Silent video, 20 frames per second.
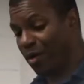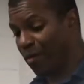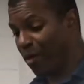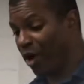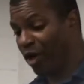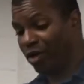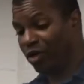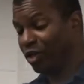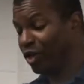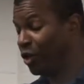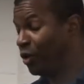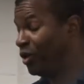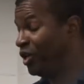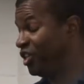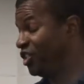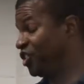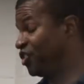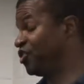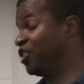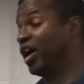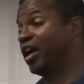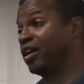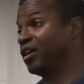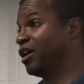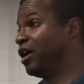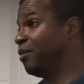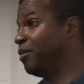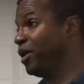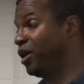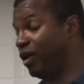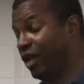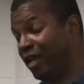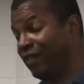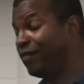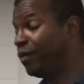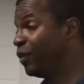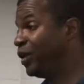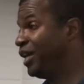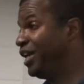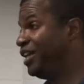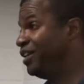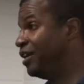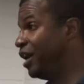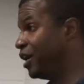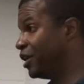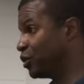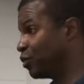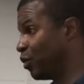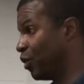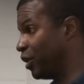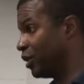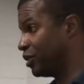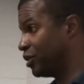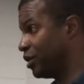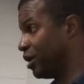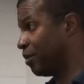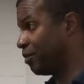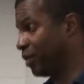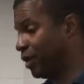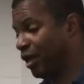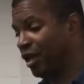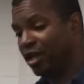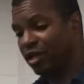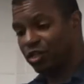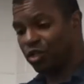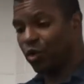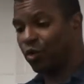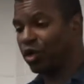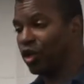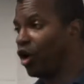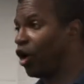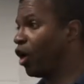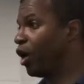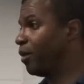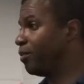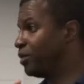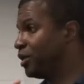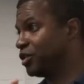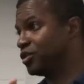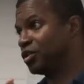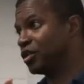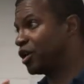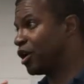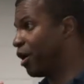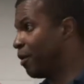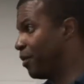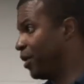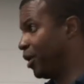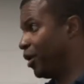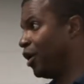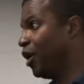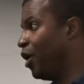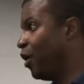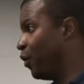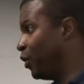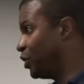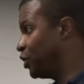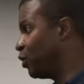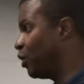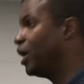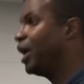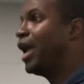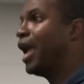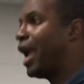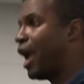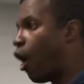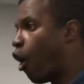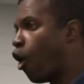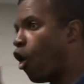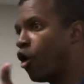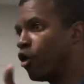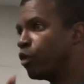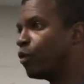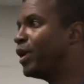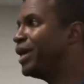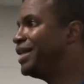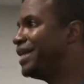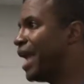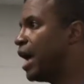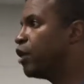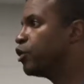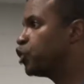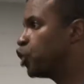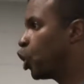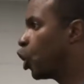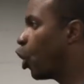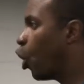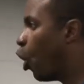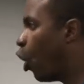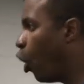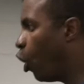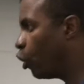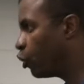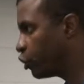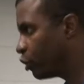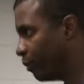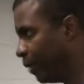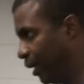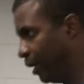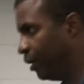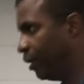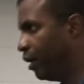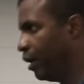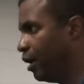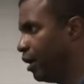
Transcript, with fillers: Martin Looney does not come here even when he does want something. Tony Hart doesn't come here when she wants," all the way down to her alderman.